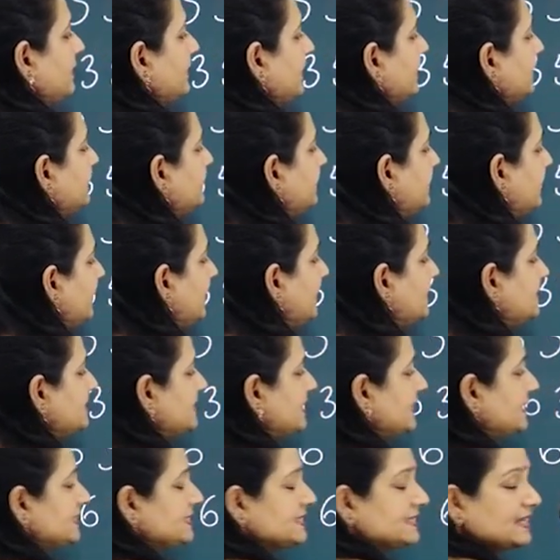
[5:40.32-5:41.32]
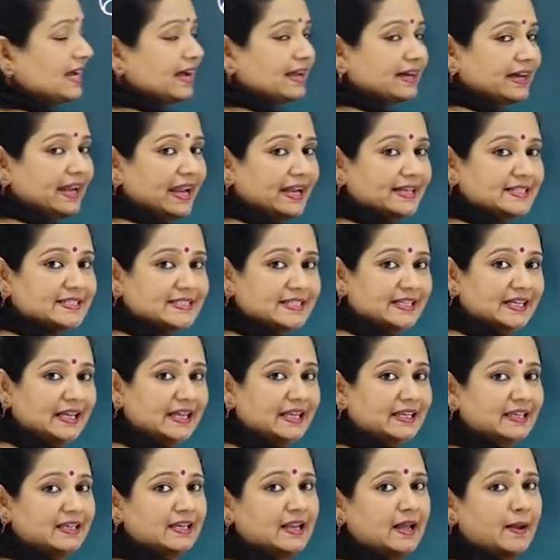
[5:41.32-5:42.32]
Then 3 6 are
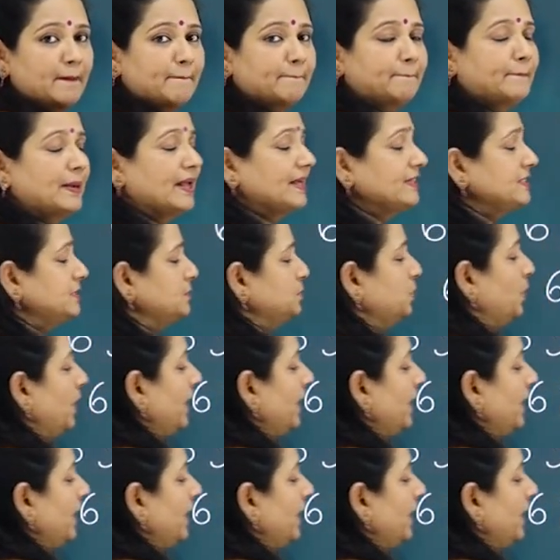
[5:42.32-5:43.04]
18 plus